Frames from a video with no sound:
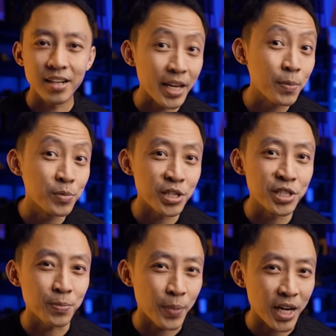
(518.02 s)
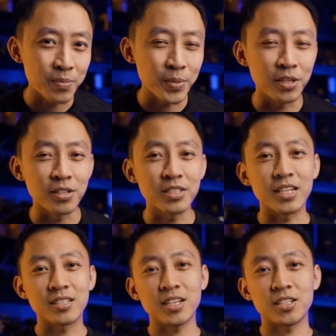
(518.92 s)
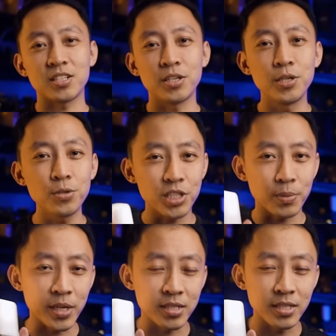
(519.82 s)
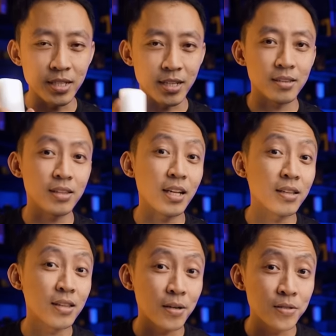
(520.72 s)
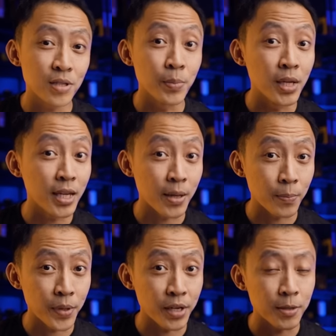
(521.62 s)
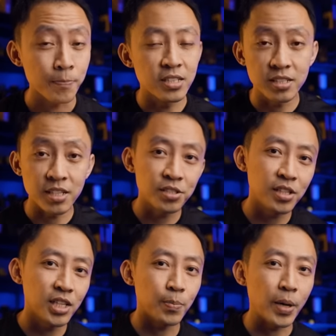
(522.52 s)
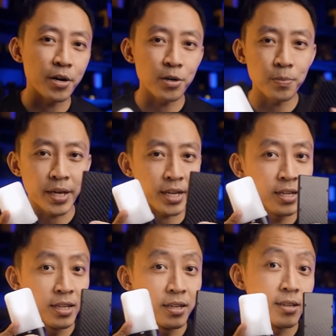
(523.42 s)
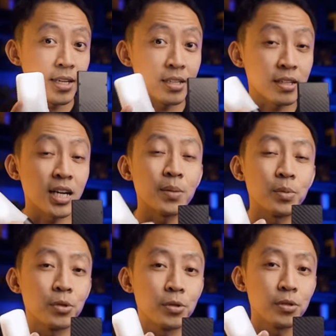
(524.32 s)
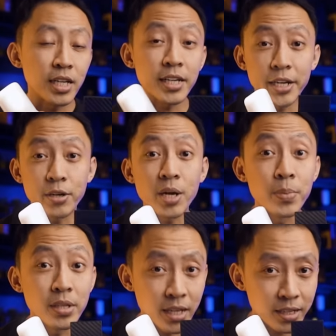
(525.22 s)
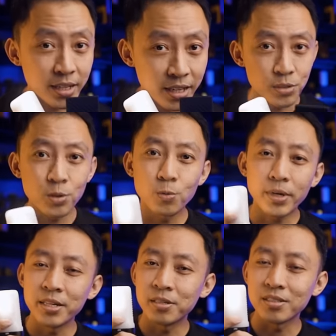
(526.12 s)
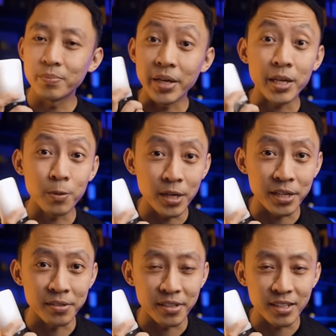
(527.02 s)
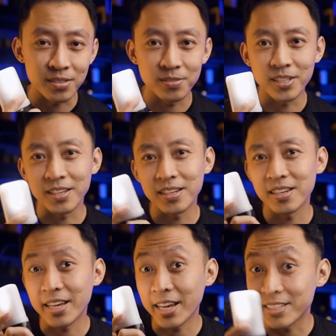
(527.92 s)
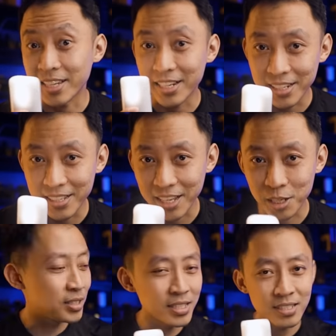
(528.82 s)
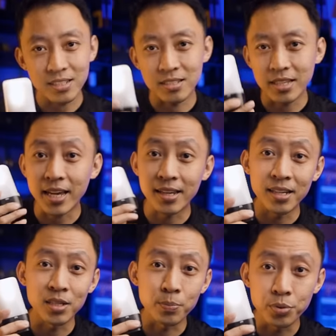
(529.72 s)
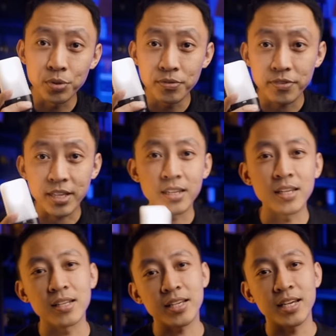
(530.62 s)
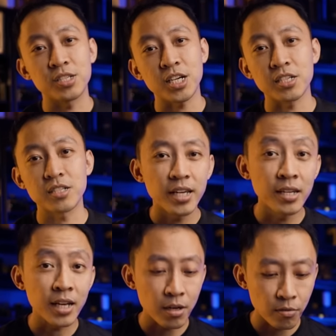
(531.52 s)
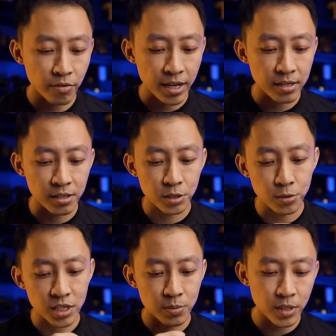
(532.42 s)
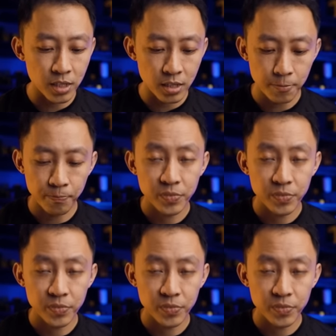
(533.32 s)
game-changing part, because it has such a huge capacity at 10,000 mAh, it's essentially a power bank like the Carbo 10K or MB10K. So why not make it one, right? So they did exactly that. This is airline approved and it can charge in and out via the USB